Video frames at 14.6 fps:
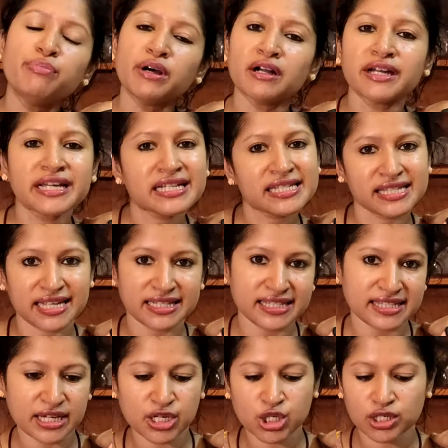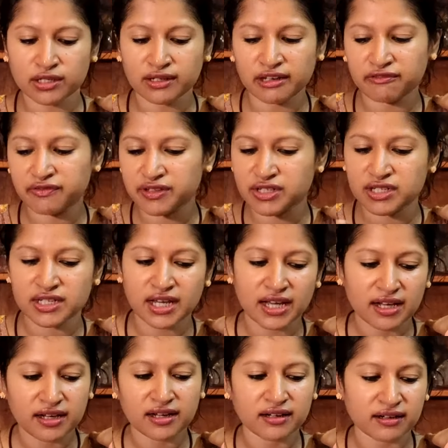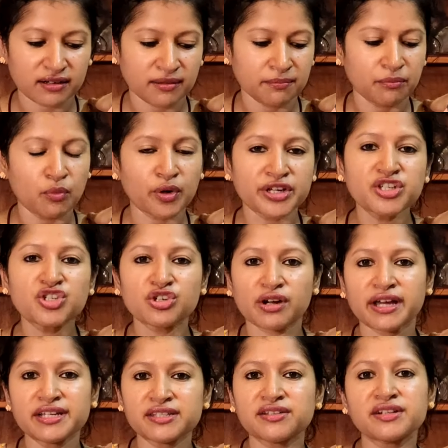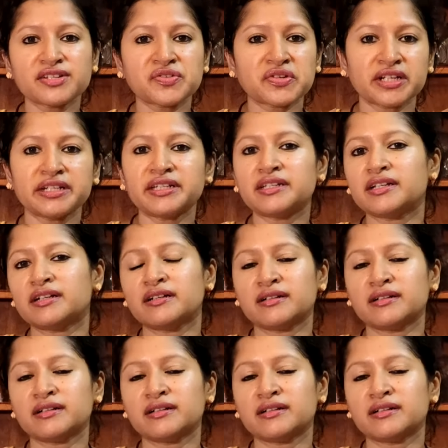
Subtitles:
burning sensation if it moisturizer is really